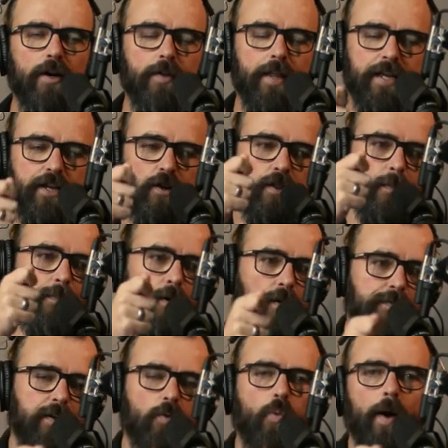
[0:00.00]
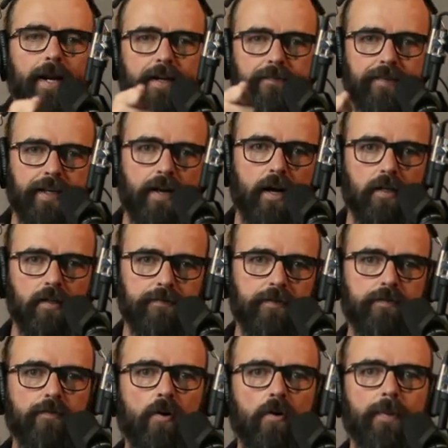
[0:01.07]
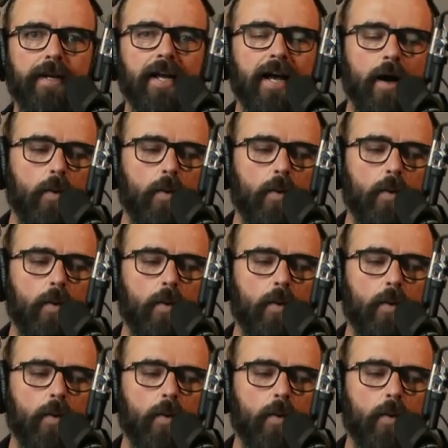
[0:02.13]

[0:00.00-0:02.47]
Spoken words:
to know that you're the perfect wedding videographer for me.